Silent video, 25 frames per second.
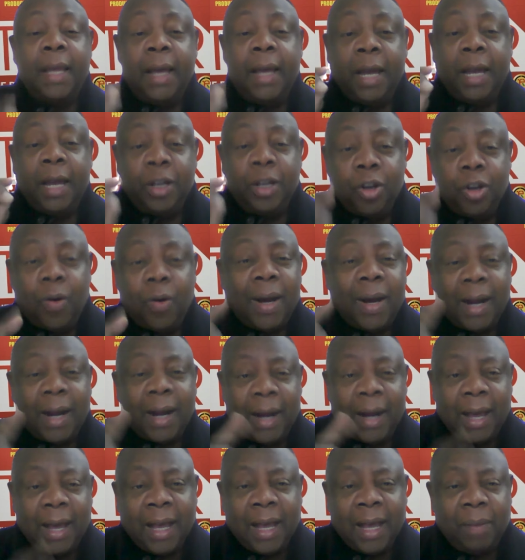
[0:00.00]
And you know what I
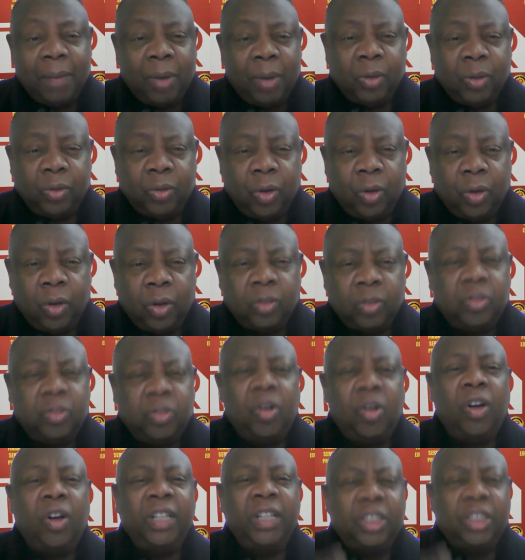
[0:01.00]
like about Doc?
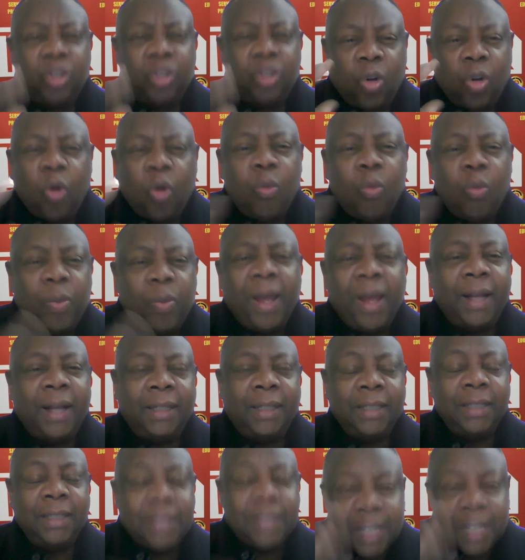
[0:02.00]
Doc is open.
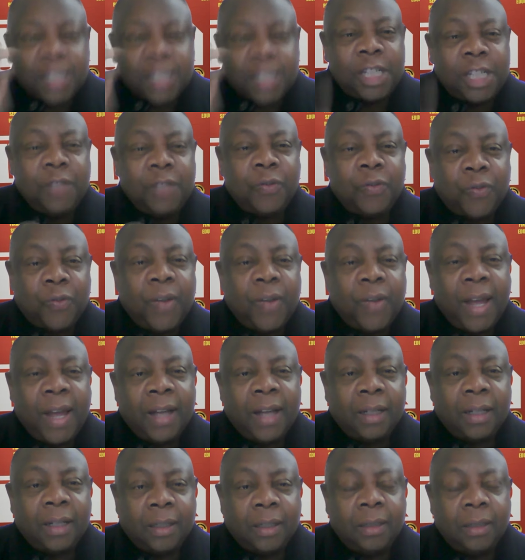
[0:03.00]
He's a Chiefs
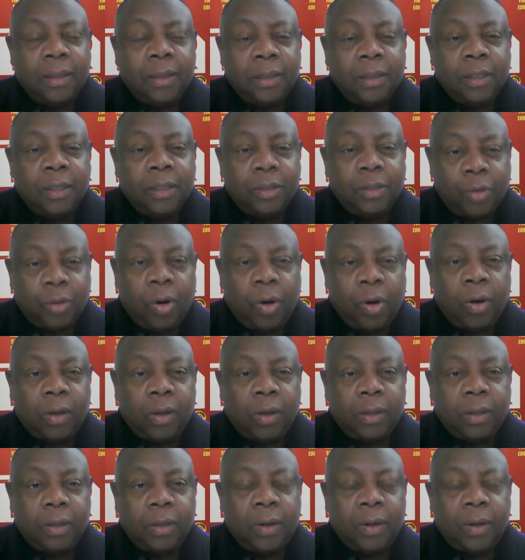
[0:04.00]
fan.
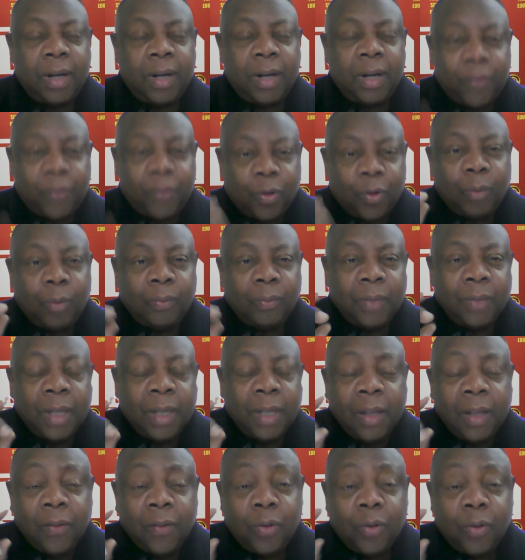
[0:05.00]
Doc, all right, from
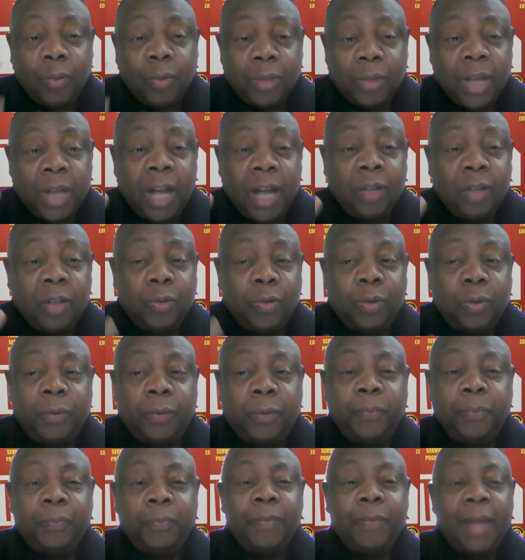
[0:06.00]
childhood.
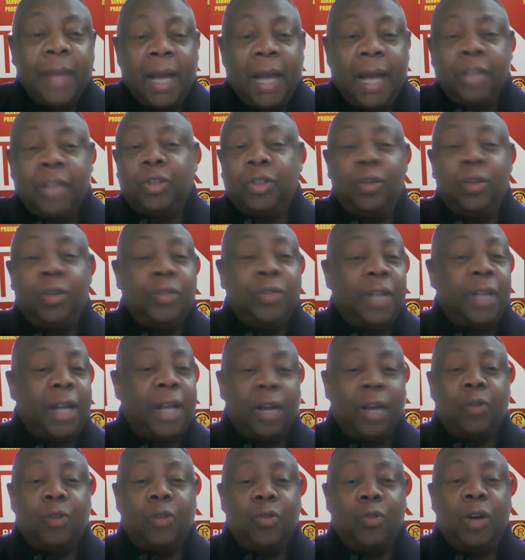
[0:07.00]
I told you that
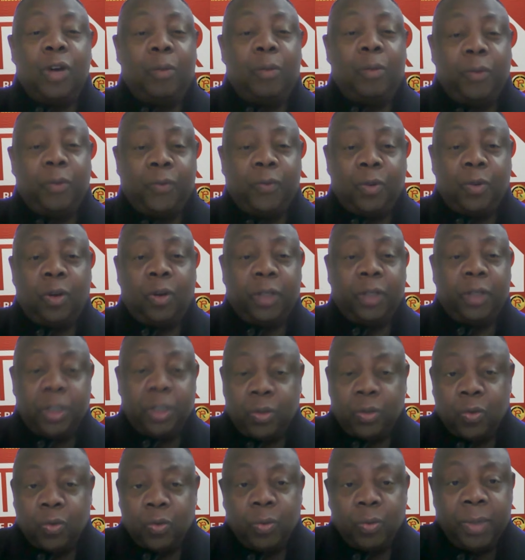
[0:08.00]
I grew up with Doc
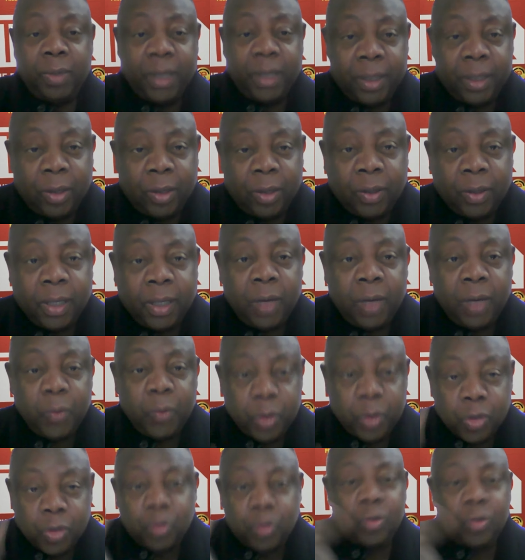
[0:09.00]
in Dube. Okay,
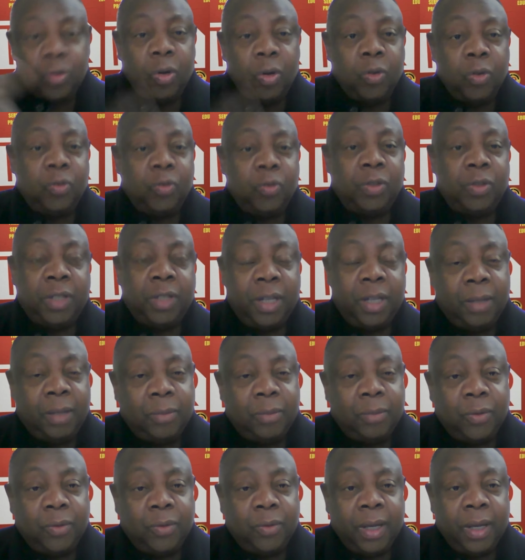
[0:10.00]
we used to go to stadium
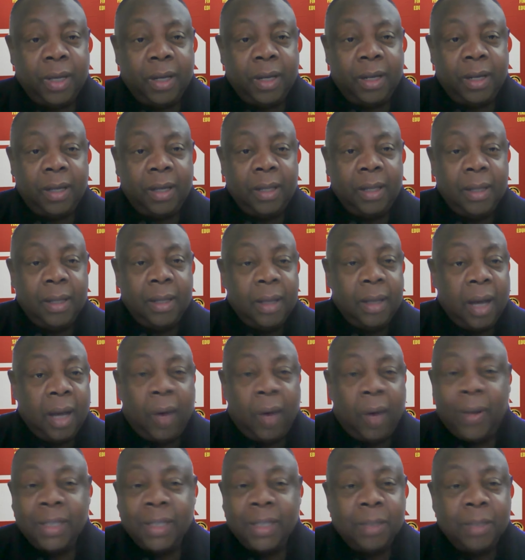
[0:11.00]
together.
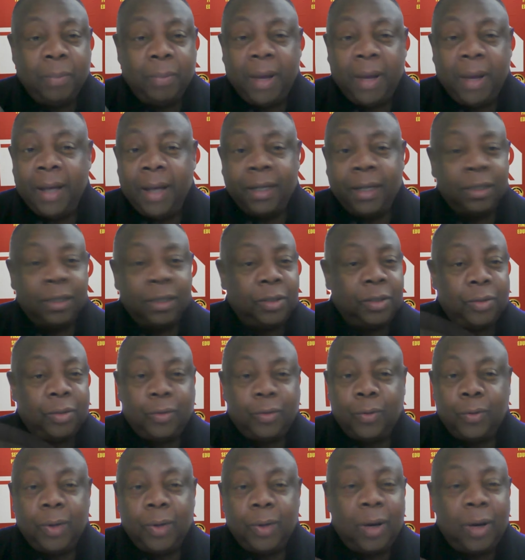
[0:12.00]
I was a Pirates
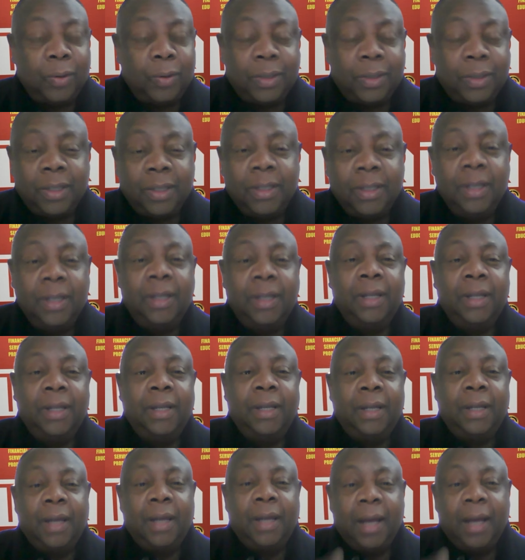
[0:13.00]
throughout.
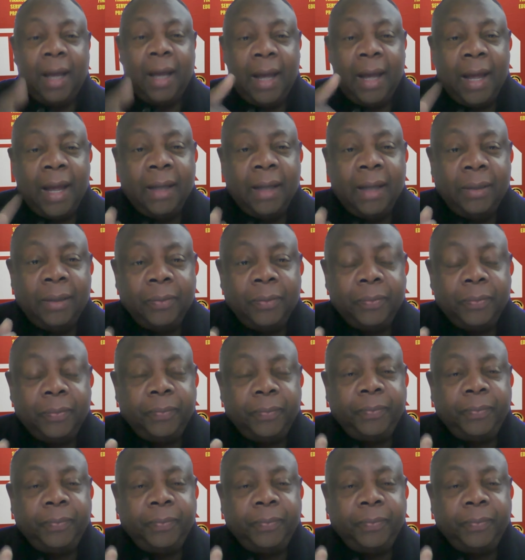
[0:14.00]
And